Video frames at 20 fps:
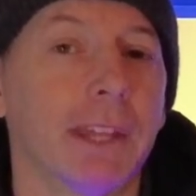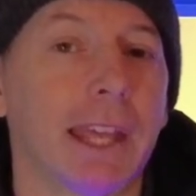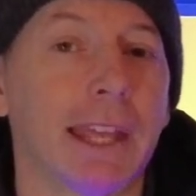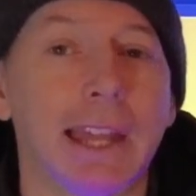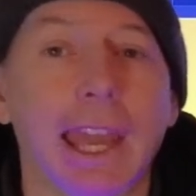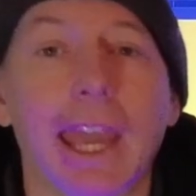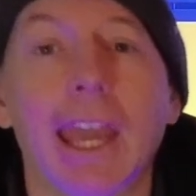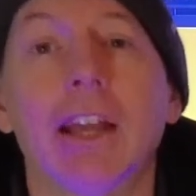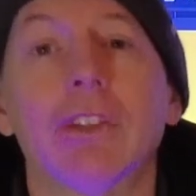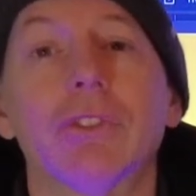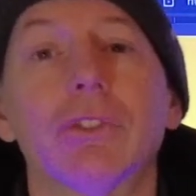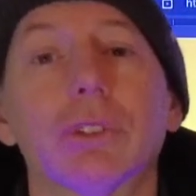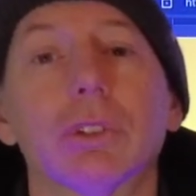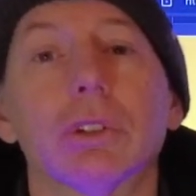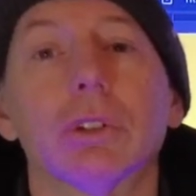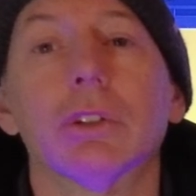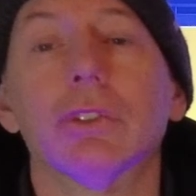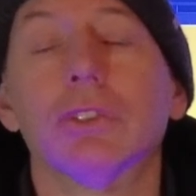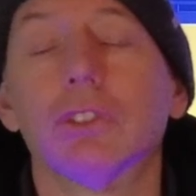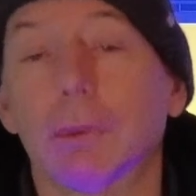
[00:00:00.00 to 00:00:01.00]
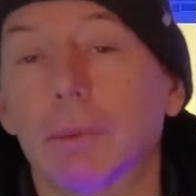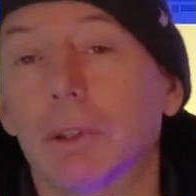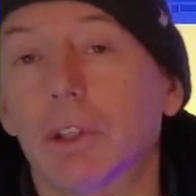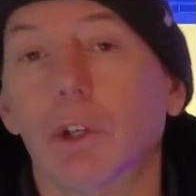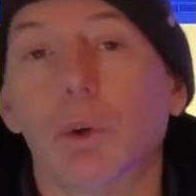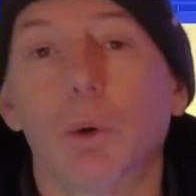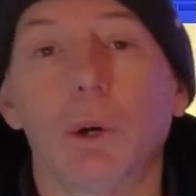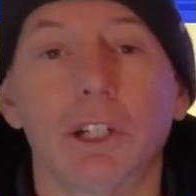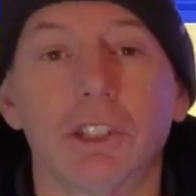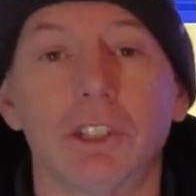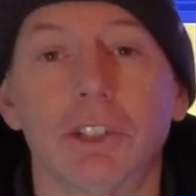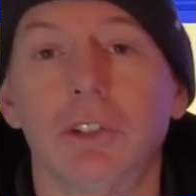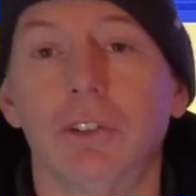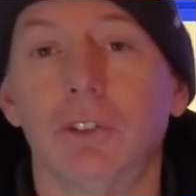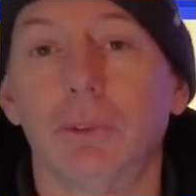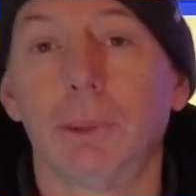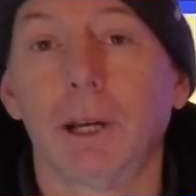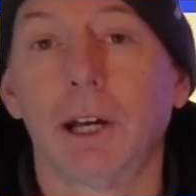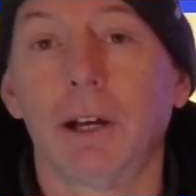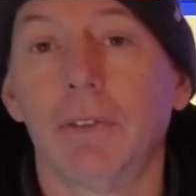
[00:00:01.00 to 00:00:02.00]
and answer some of the
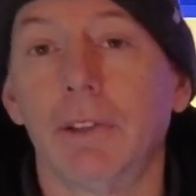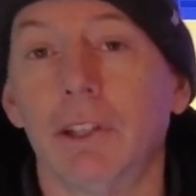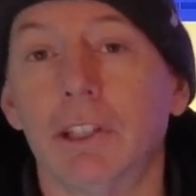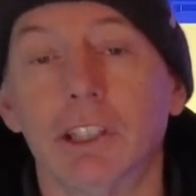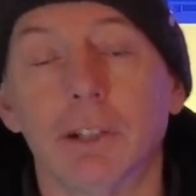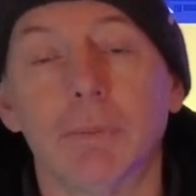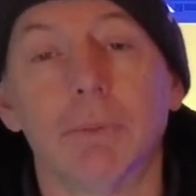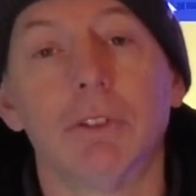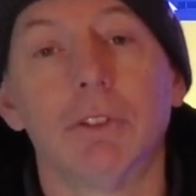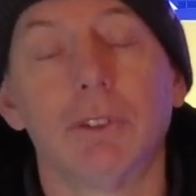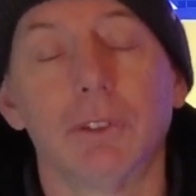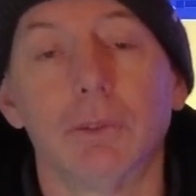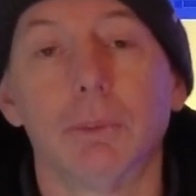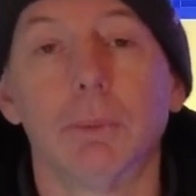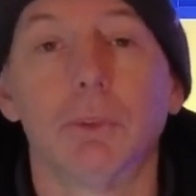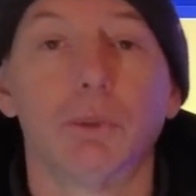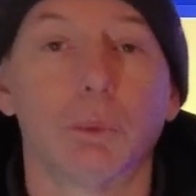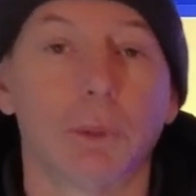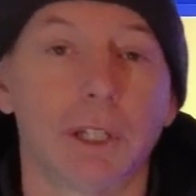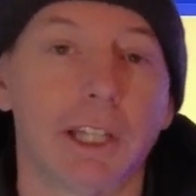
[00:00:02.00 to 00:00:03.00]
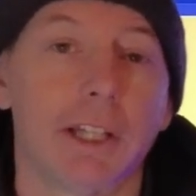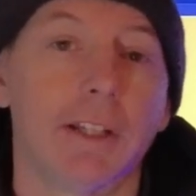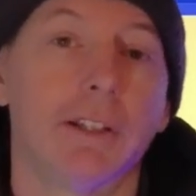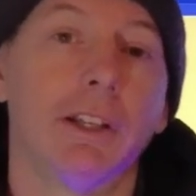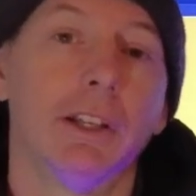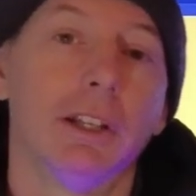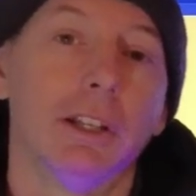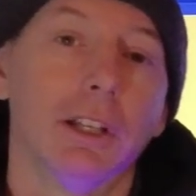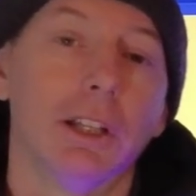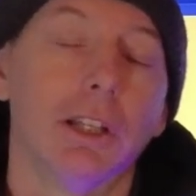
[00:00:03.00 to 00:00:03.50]
questions about the differences between